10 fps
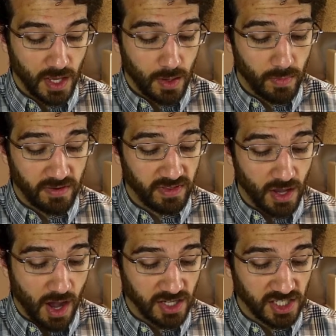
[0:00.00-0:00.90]
But if the
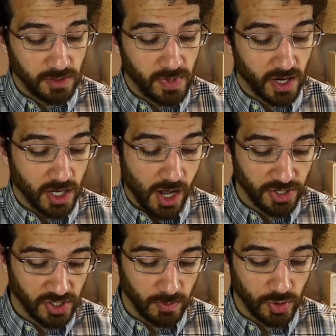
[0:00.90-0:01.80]
ox has been
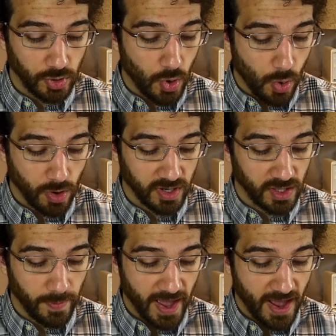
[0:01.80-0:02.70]
accustomed to gore in the
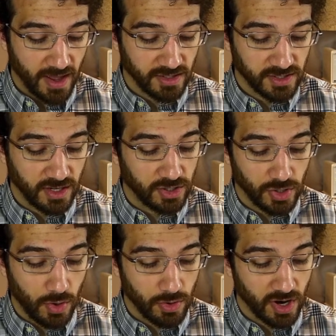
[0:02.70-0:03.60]
past, and its
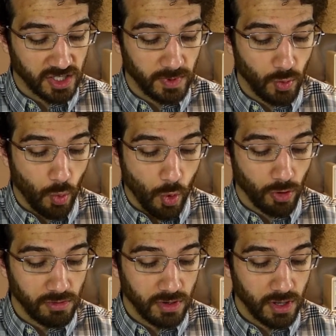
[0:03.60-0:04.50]
owner has been
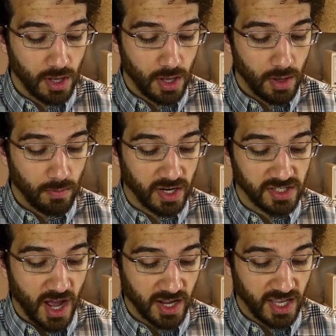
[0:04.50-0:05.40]
warned, but has
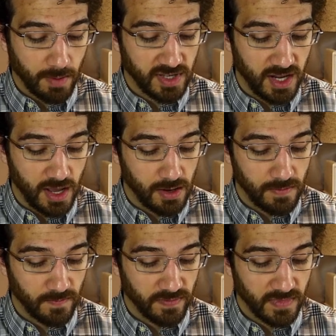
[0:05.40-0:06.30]
not kept it in,
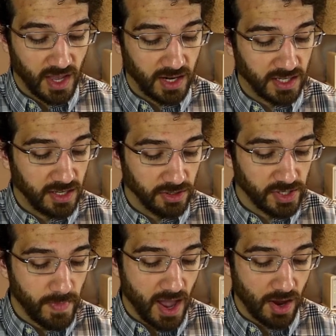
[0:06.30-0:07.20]
and it kills a
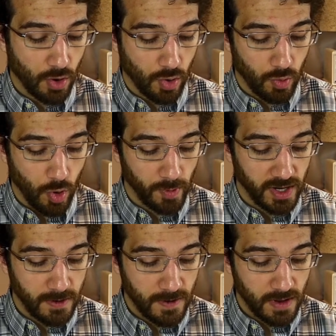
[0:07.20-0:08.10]
man or a
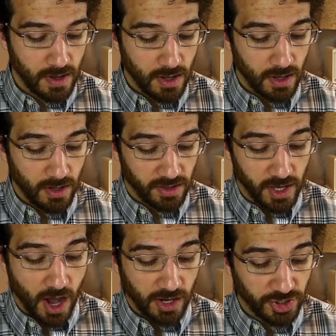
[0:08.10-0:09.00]
woman, the
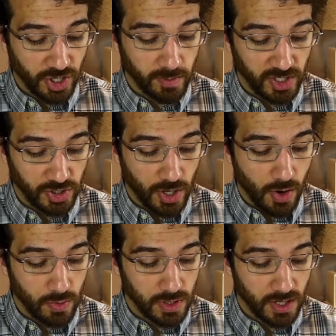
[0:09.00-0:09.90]
ox shall be
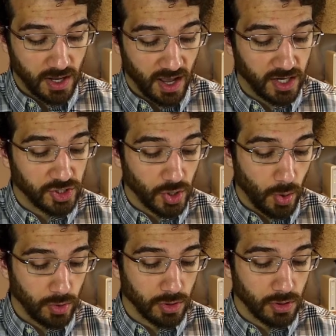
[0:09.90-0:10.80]
stoned, and its
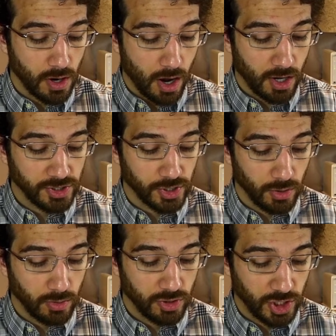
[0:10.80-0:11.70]
owner also
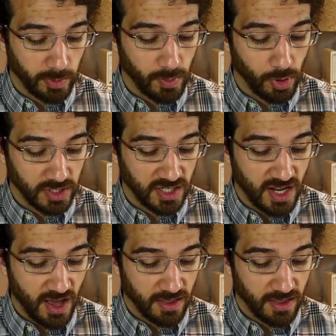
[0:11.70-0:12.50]
shall be put to death.